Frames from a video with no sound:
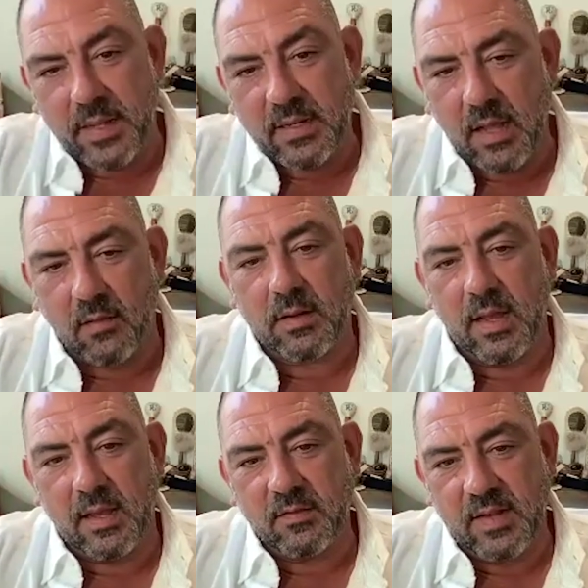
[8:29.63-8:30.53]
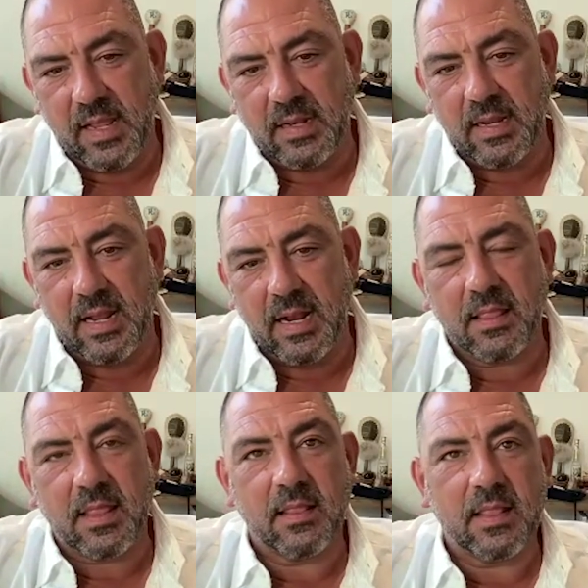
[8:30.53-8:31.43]
been colonized, and I
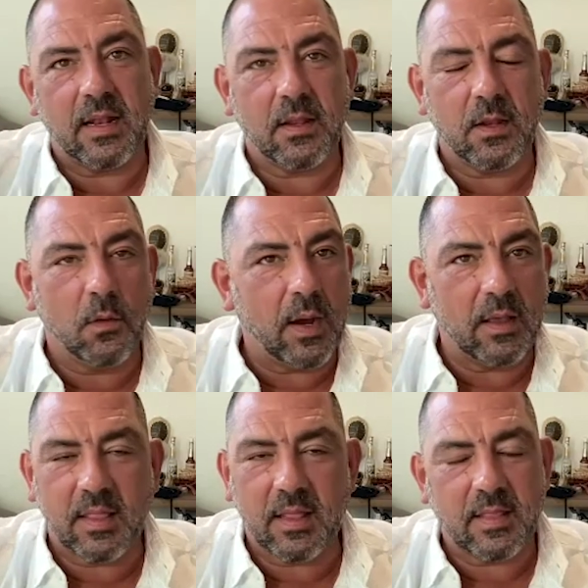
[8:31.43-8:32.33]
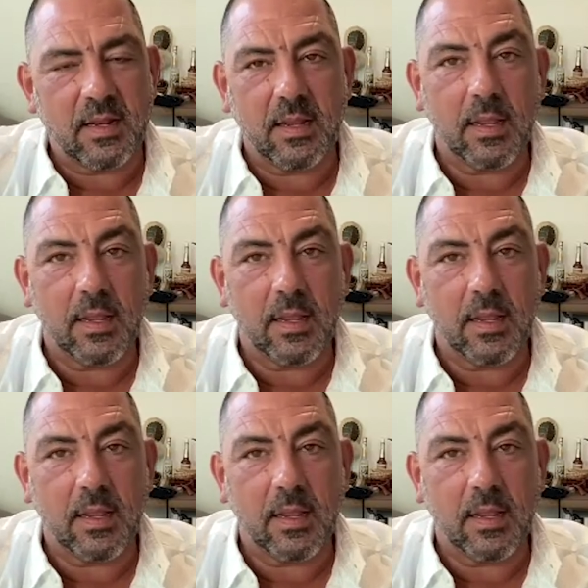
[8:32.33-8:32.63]
think that,